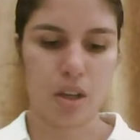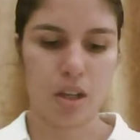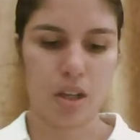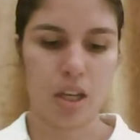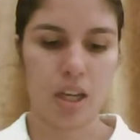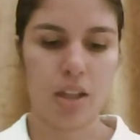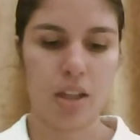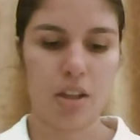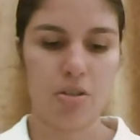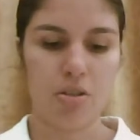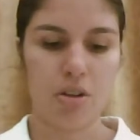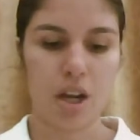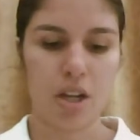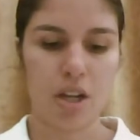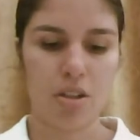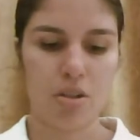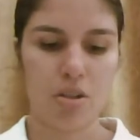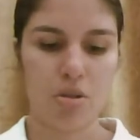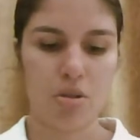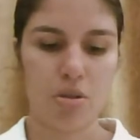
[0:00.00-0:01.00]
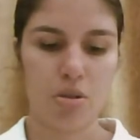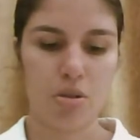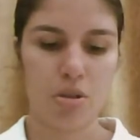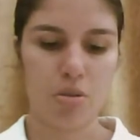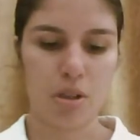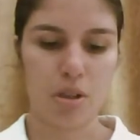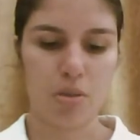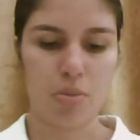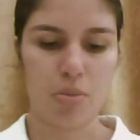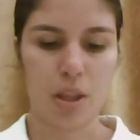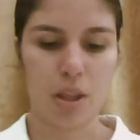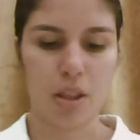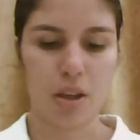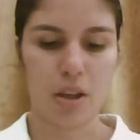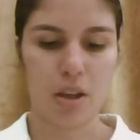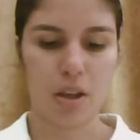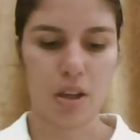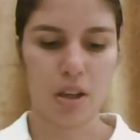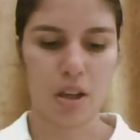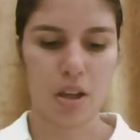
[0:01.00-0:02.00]
Keeler tried to talk to his mother.
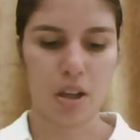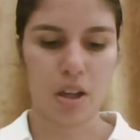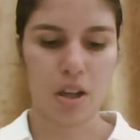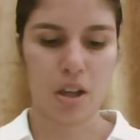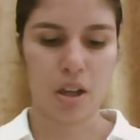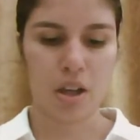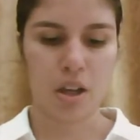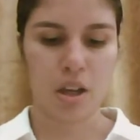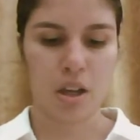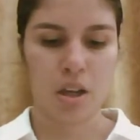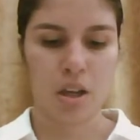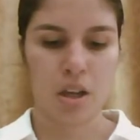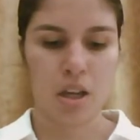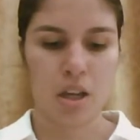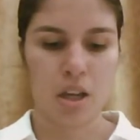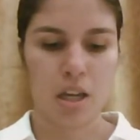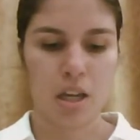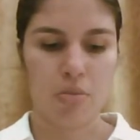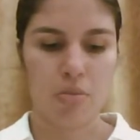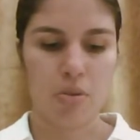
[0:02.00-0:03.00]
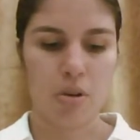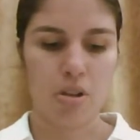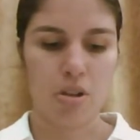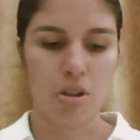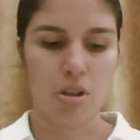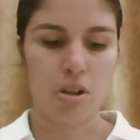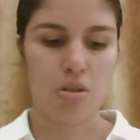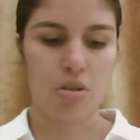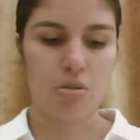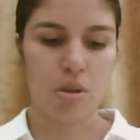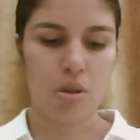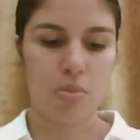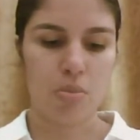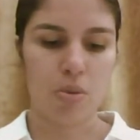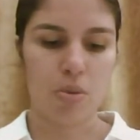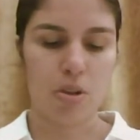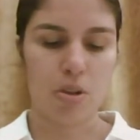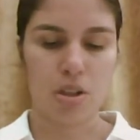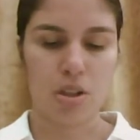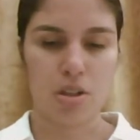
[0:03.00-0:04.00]
He watched her grip
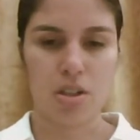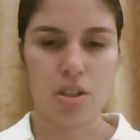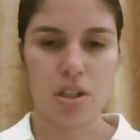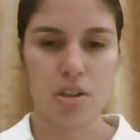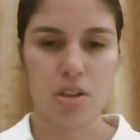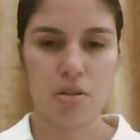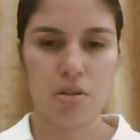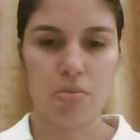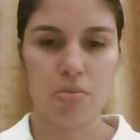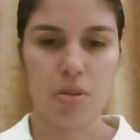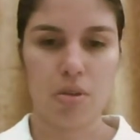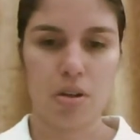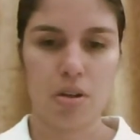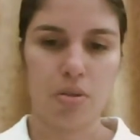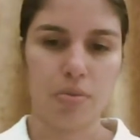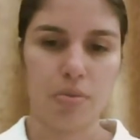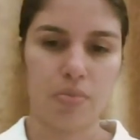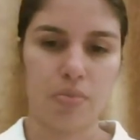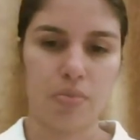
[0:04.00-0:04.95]
on the steering wheel.